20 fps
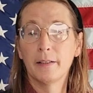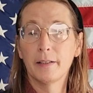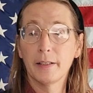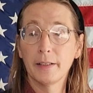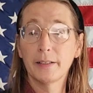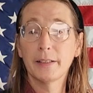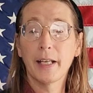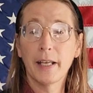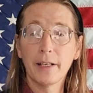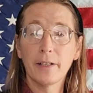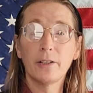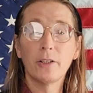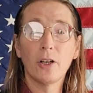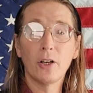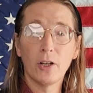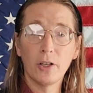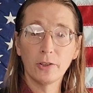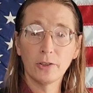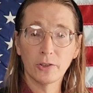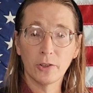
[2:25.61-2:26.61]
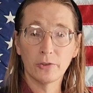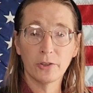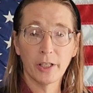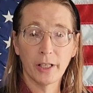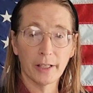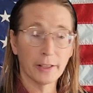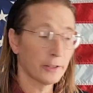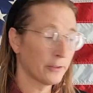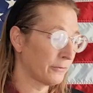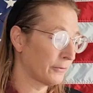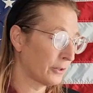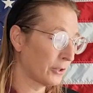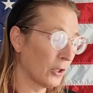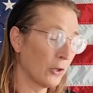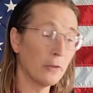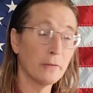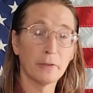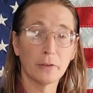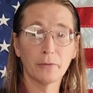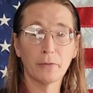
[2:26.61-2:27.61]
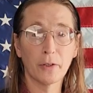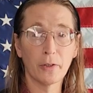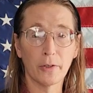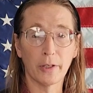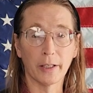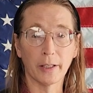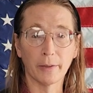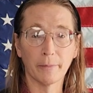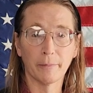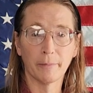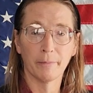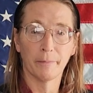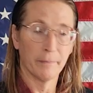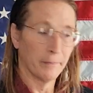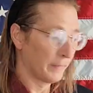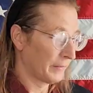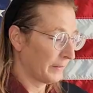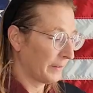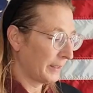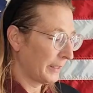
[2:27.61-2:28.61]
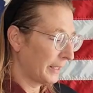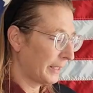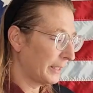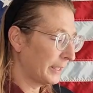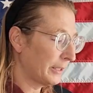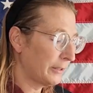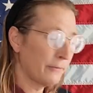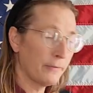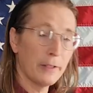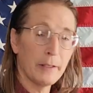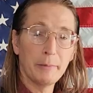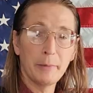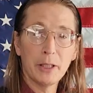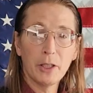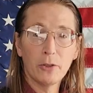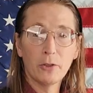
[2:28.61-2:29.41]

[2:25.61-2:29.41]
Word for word: The scanner also checks for overvoting. In this family